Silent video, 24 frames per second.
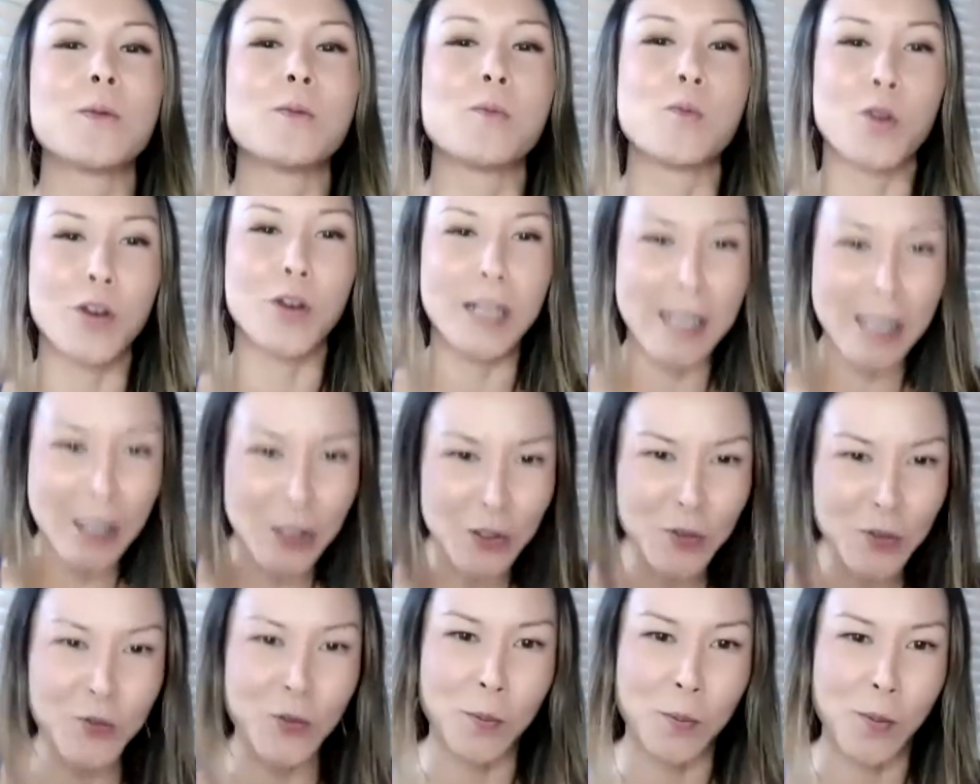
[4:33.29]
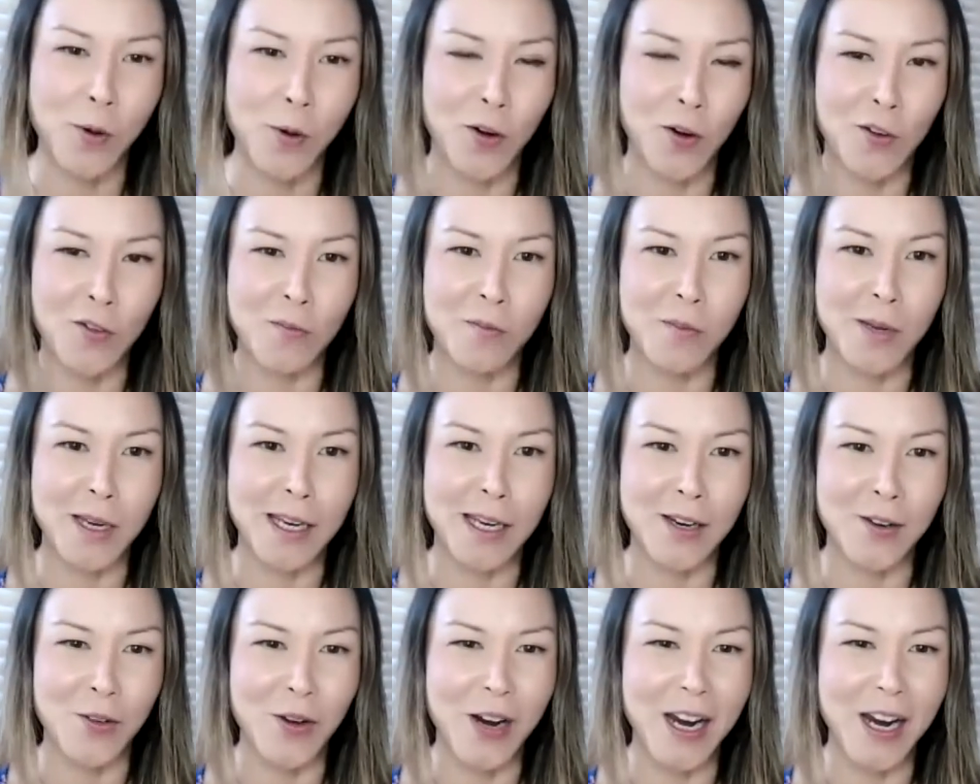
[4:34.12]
more easeful part of me, right?